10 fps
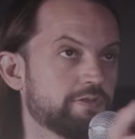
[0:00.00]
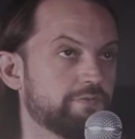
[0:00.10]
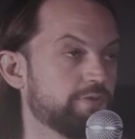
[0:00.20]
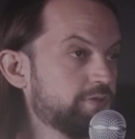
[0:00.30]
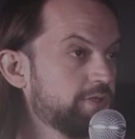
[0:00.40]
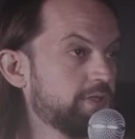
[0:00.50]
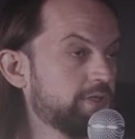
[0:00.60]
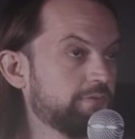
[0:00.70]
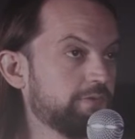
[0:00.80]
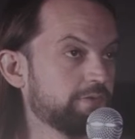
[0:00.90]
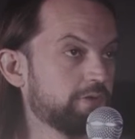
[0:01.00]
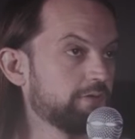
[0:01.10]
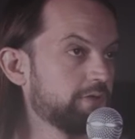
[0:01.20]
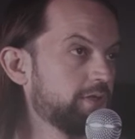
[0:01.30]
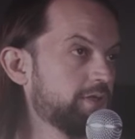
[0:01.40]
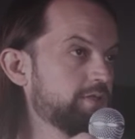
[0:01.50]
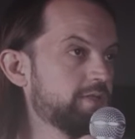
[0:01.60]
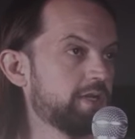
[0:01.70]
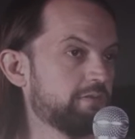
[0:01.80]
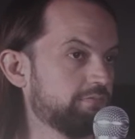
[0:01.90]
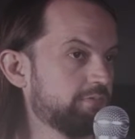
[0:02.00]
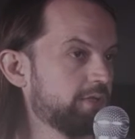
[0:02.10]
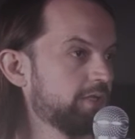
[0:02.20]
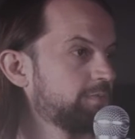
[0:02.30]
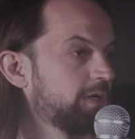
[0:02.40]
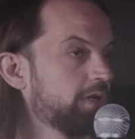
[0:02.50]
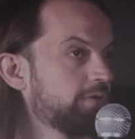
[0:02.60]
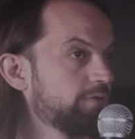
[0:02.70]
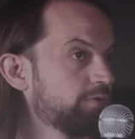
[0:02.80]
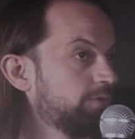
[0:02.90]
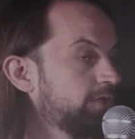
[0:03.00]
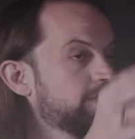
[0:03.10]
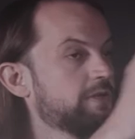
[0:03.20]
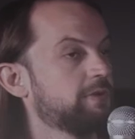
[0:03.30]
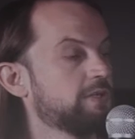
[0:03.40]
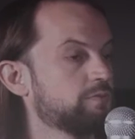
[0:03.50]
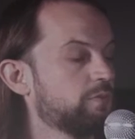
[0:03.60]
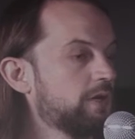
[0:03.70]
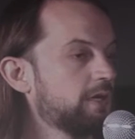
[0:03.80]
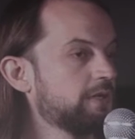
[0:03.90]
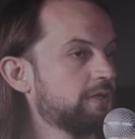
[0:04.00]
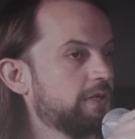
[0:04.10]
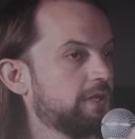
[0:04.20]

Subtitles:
diffuser here that we've got is now, I think it's about 120 centimetres wide.